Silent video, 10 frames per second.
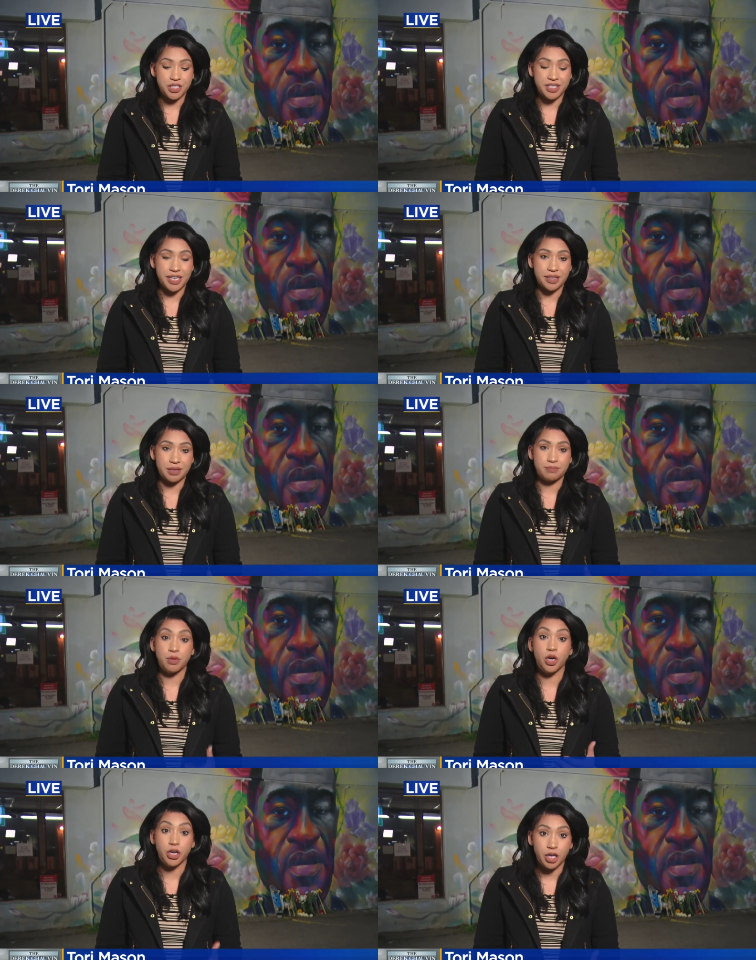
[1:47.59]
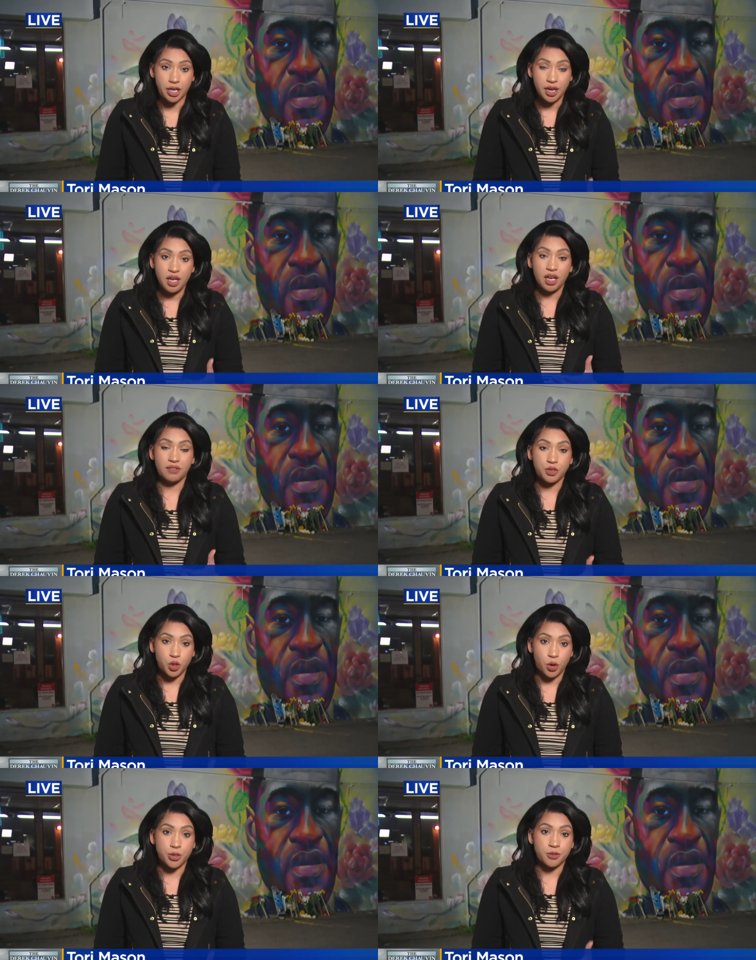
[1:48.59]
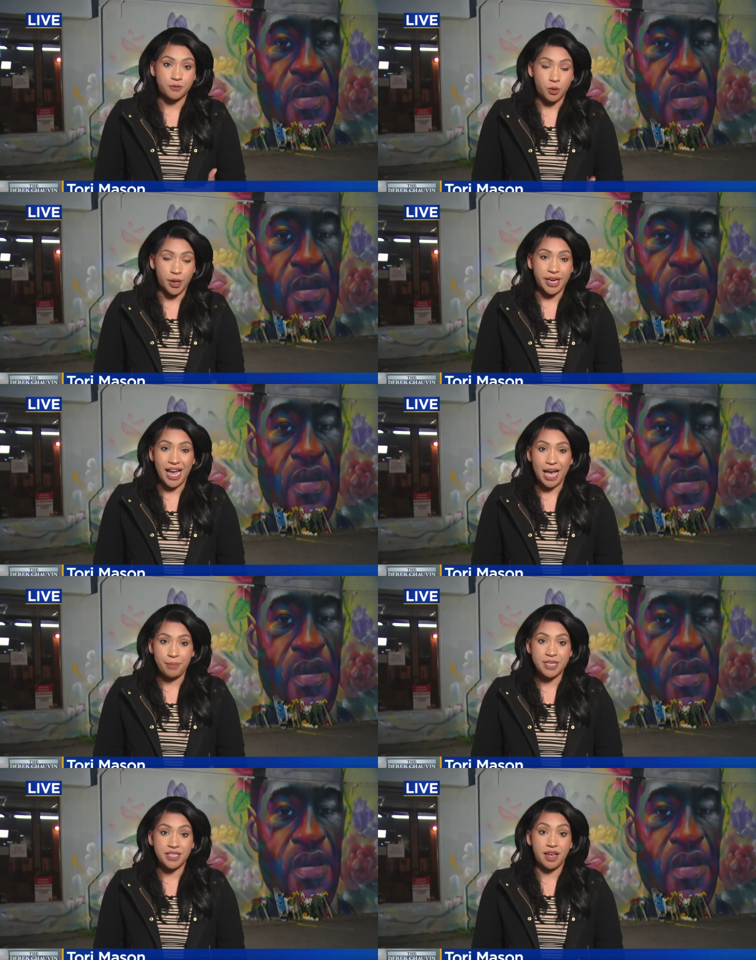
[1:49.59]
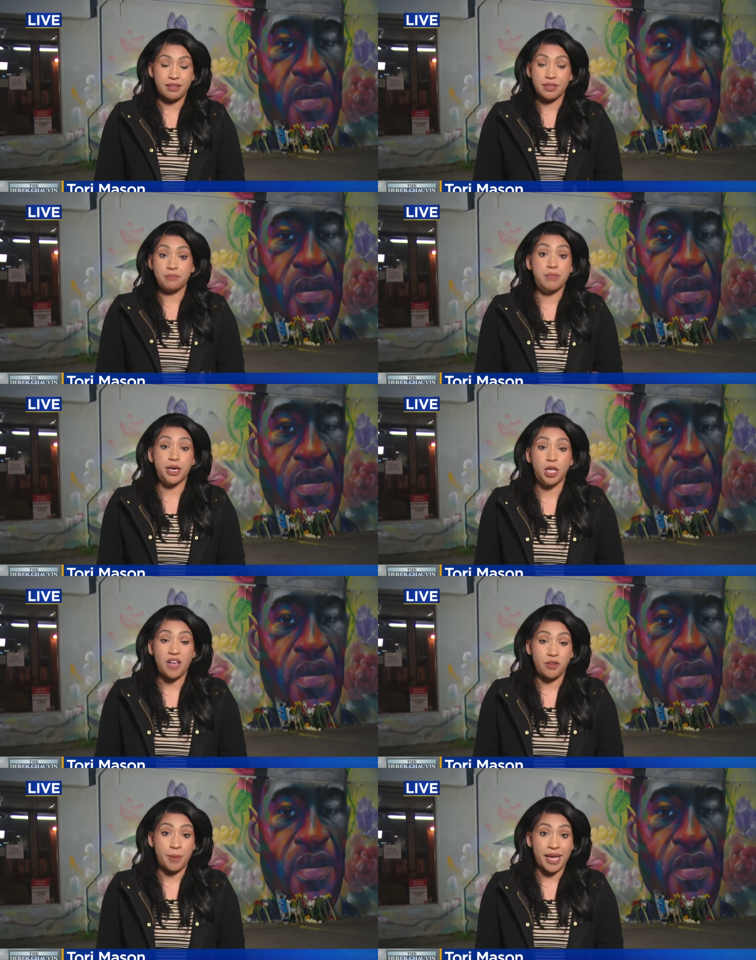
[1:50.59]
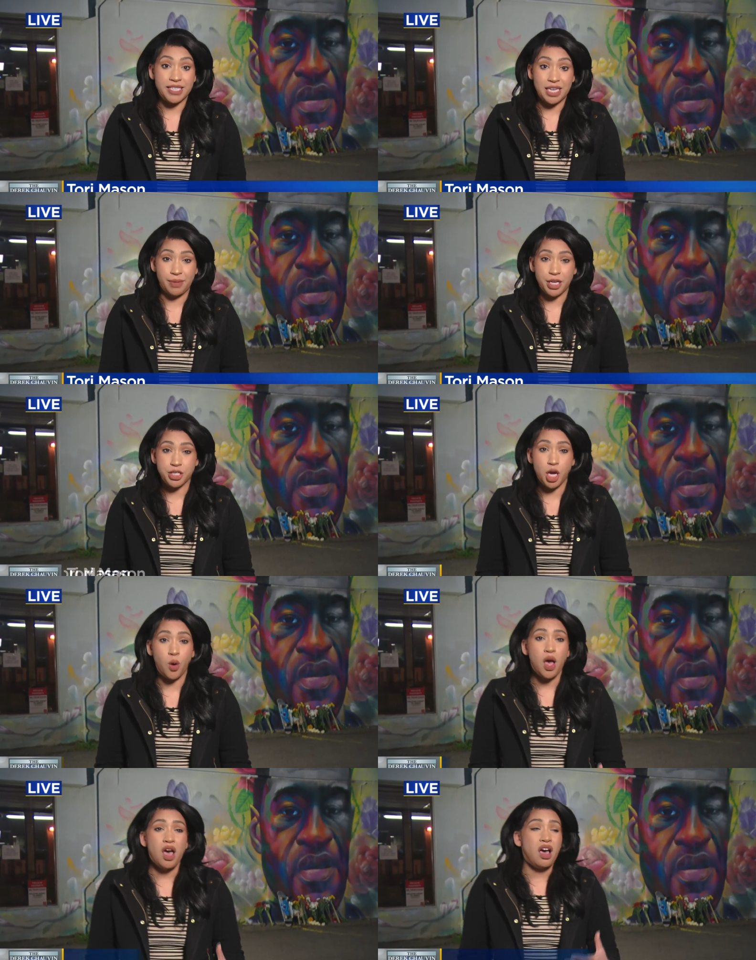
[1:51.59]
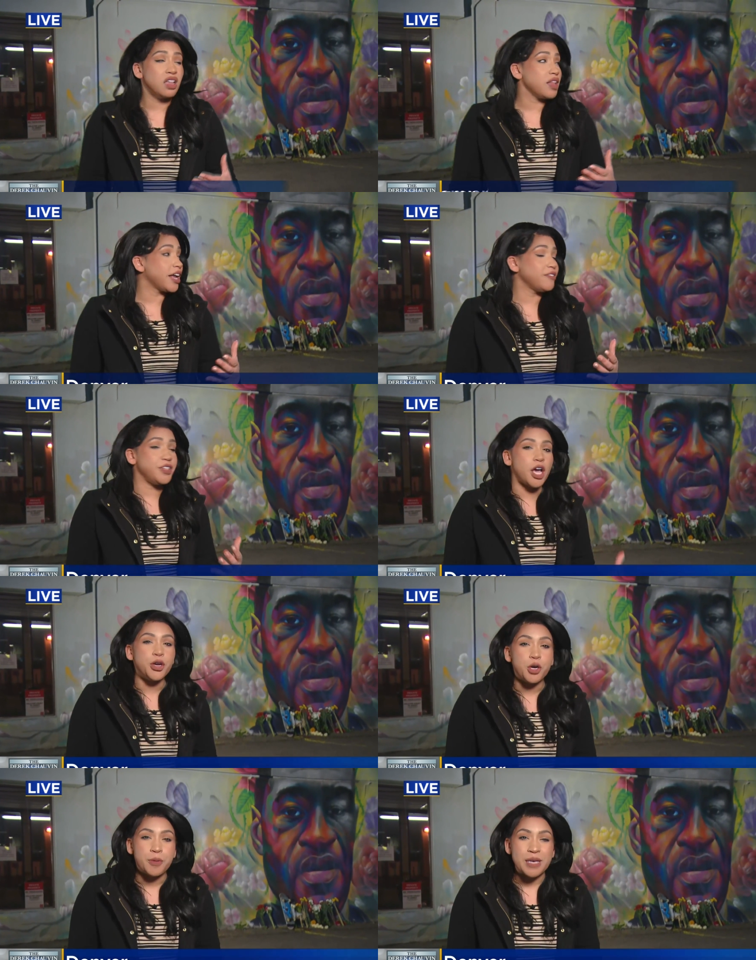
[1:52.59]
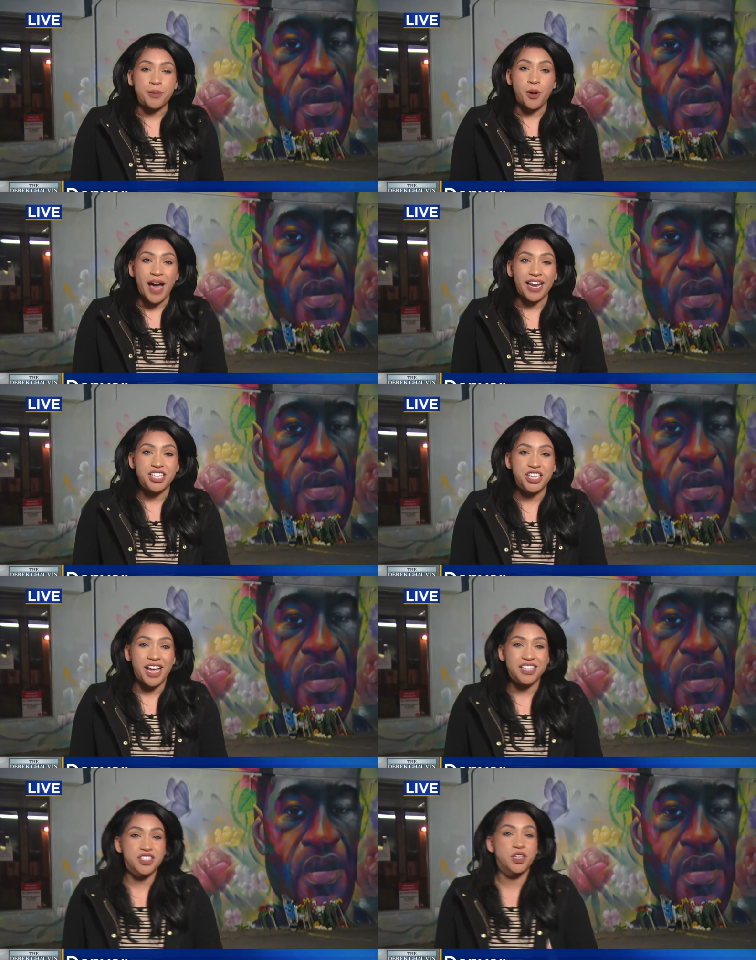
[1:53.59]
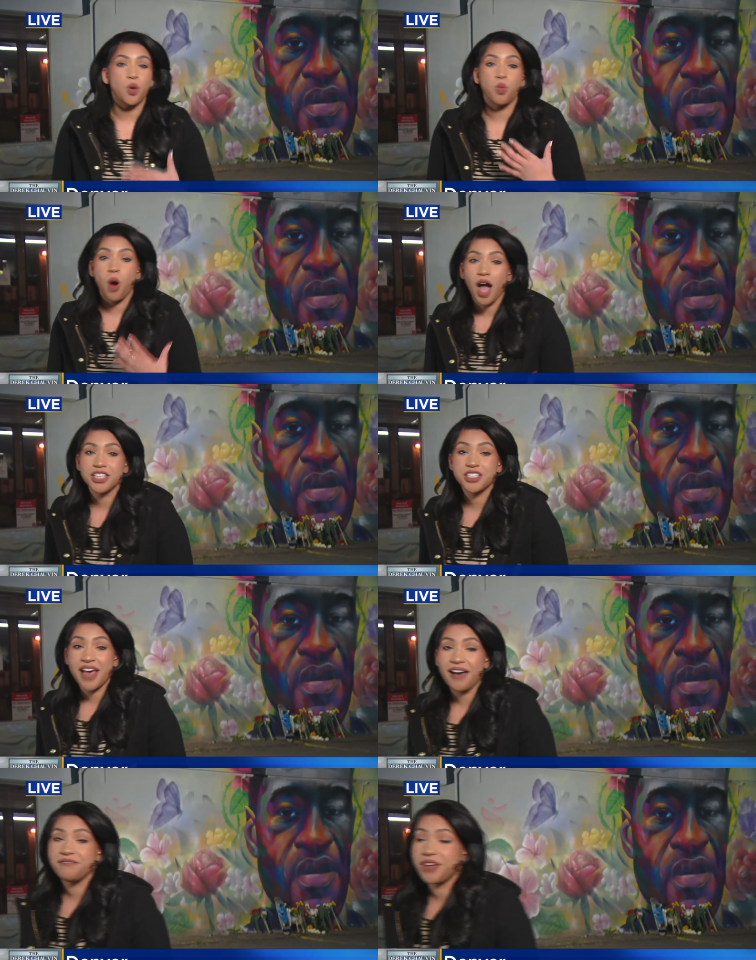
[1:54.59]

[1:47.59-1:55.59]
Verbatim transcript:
Speaker 1: You see, the murder of George Floyd happened in the middle of a pandemic, so a lot of younger people had a chance to watch that